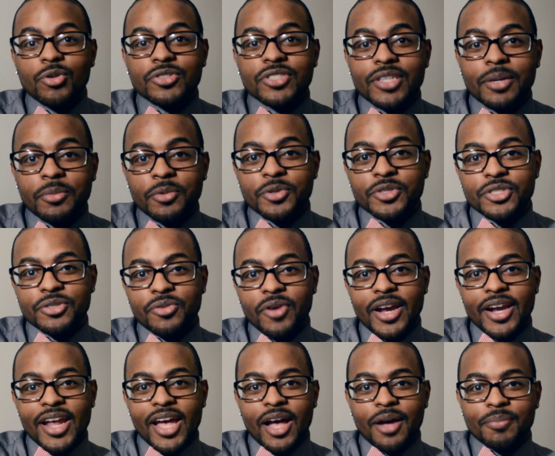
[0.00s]
Cruel Summer was a
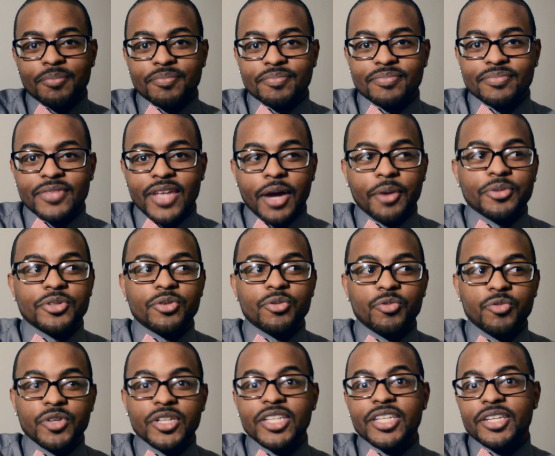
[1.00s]
great out. That was a
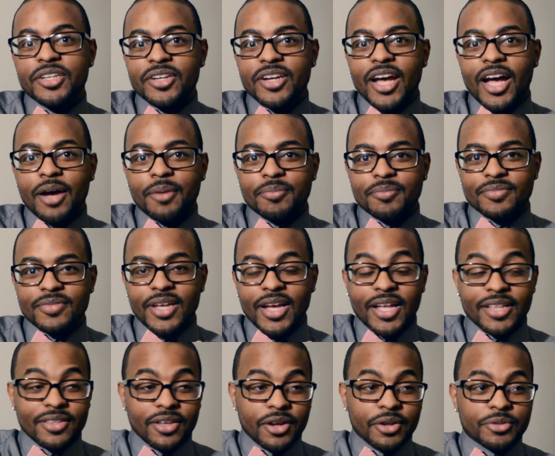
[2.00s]
really good out.
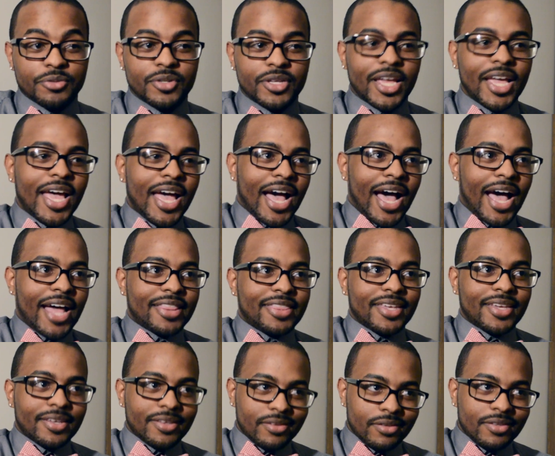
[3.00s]
I thought it was really. I
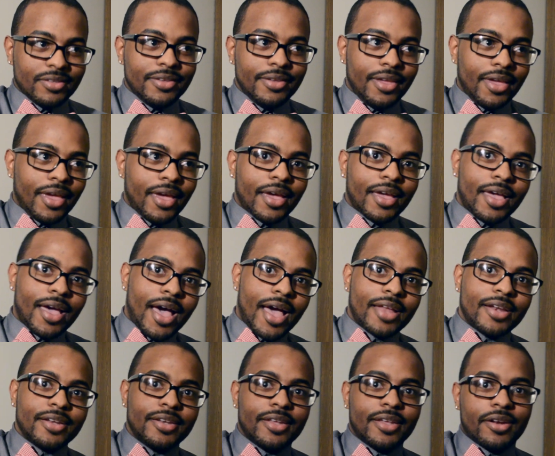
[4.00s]
think yeah,
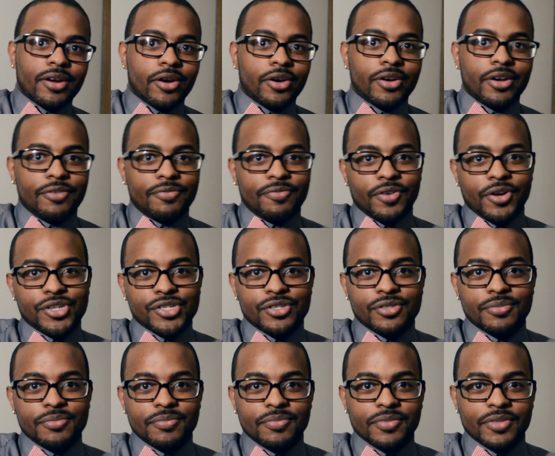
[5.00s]
kind of did hurt at
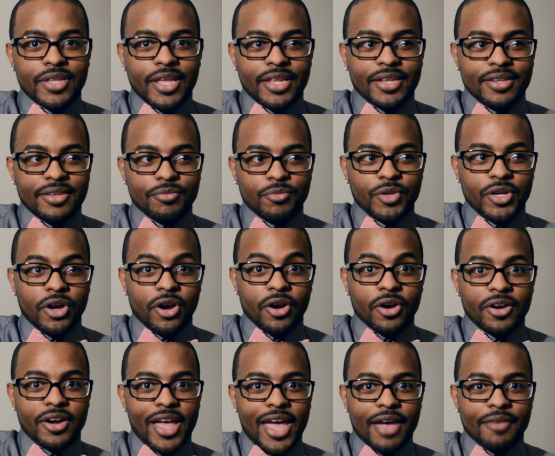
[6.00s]
first that we
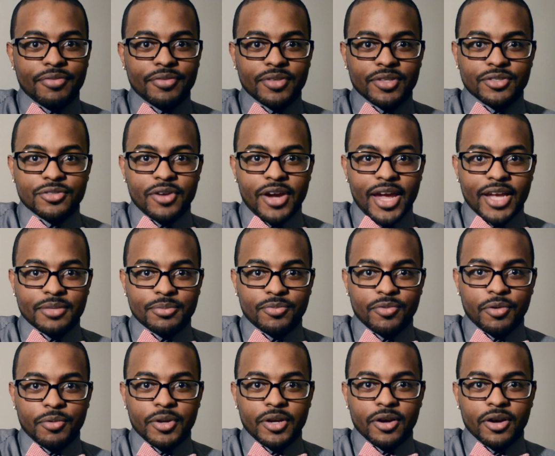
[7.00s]
heard half of the tracks
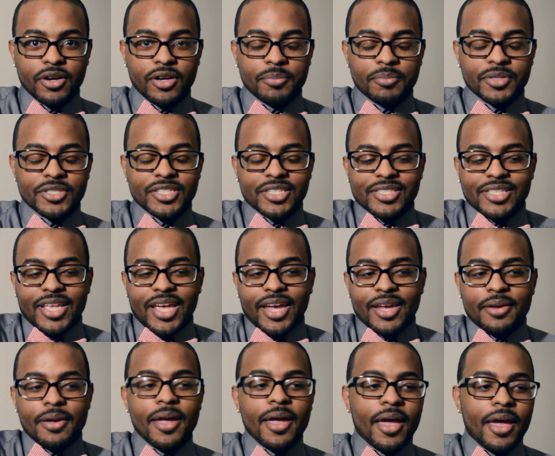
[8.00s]
before we heard it, but just
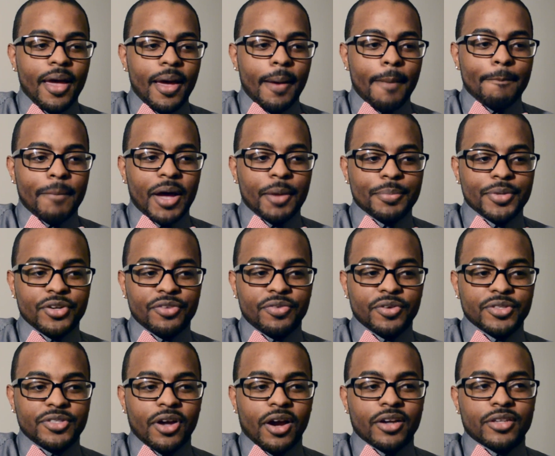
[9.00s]
like my
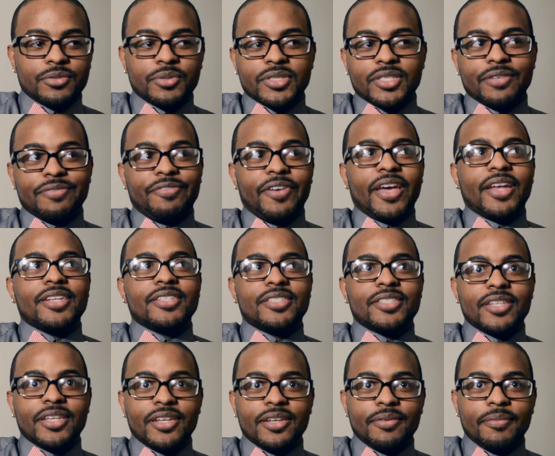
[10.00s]
beautiful dark twisted
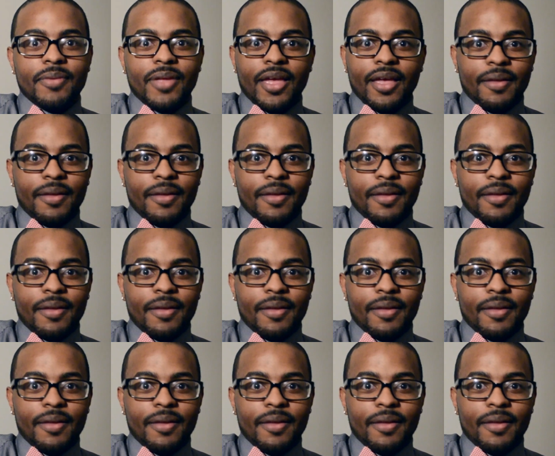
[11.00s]
fantasy,